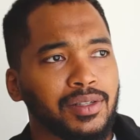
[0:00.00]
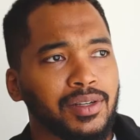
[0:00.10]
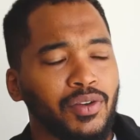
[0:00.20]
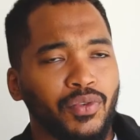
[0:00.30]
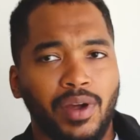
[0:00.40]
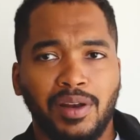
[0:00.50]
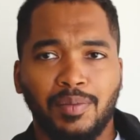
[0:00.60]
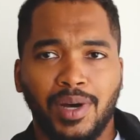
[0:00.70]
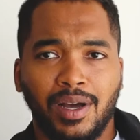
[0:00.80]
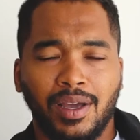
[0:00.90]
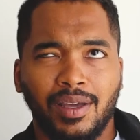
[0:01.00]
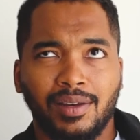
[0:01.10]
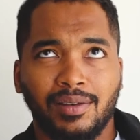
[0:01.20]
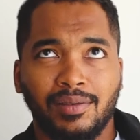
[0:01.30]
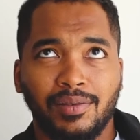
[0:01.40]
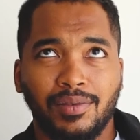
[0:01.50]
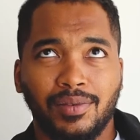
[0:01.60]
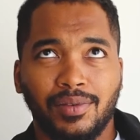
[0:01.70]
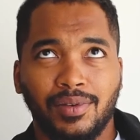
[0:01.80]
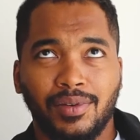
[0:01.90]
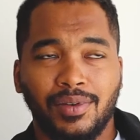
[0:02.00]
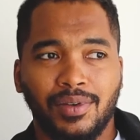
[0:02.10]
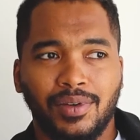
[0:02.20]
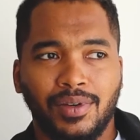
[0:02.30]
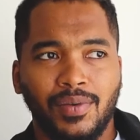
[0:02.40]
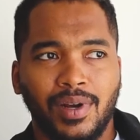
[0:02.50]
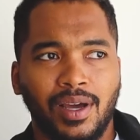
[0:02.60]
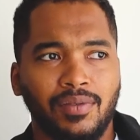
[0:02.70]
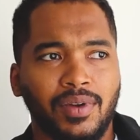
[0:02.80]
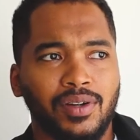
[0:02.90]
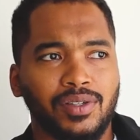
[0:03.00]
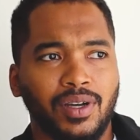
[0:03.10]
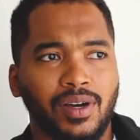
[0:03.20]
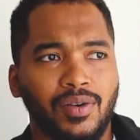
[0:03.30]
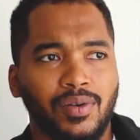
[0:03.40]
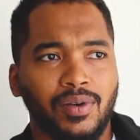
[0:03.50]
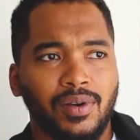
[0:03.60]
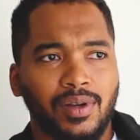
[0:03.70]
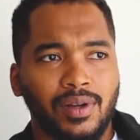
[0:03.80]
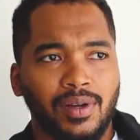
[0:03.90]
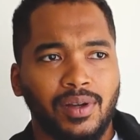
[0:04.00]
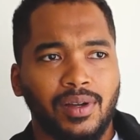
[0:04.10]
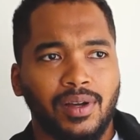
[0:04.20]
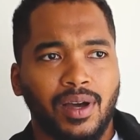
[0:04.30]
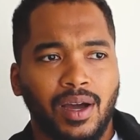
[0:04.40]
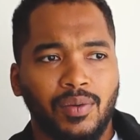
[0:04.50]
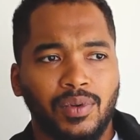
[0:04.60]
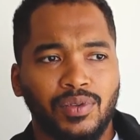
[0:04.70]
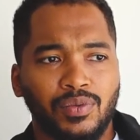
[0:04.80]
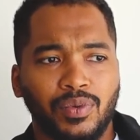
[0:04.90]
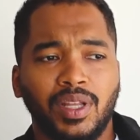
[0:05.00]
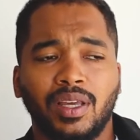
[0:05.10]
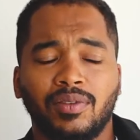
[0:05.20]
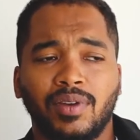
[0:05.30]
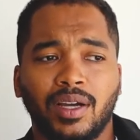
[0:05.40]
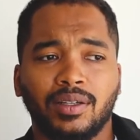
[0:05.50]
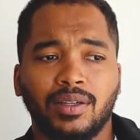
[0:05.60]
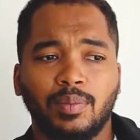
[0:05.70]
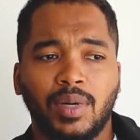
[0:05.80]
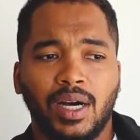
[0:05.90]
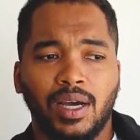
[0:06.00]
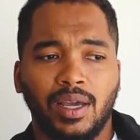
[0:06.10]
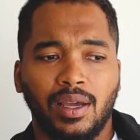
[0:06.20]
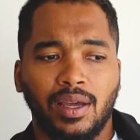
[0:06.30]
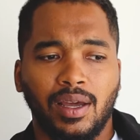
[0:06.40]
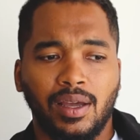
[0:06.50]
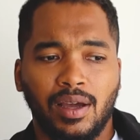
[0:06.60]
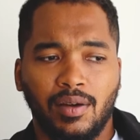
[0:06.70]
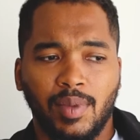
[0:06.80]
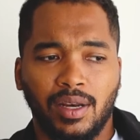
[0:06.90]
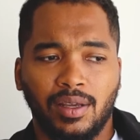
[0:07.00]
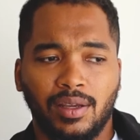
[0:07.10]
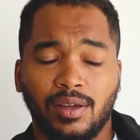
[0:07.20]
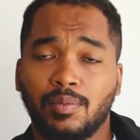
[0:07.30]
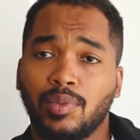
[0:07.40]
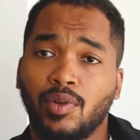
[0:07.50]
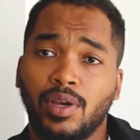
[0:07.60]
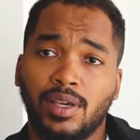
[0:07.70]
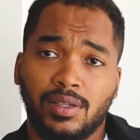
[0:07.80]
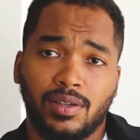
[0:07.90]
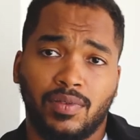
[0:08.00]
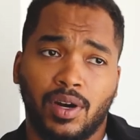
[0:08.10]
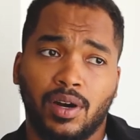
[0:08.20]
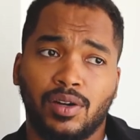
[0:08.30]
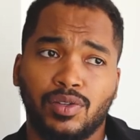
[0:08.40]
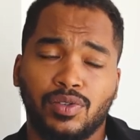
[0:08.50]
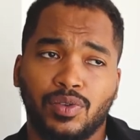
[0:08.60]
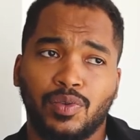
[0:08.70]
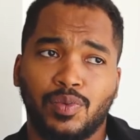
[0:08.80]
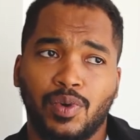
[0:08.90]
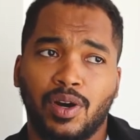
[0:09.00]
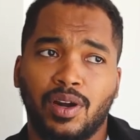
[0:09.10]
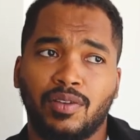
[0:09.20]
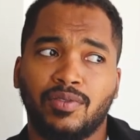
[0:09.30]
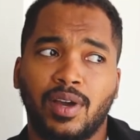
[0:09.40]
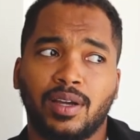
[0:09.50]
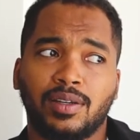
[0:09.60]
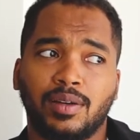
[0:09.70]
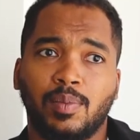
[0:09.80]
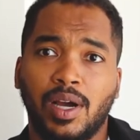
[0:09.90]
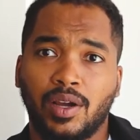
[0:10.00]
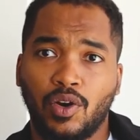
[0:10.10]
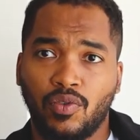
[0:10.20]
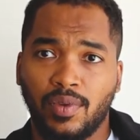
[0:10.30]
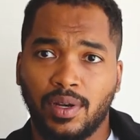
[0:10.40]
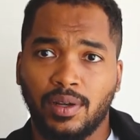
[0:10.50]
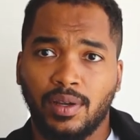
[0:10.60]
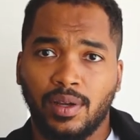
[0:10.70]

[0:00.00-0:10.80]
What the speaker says: a friend of mine 2.5 years ago, I was really affected by how many employees of ours were affected by COVID.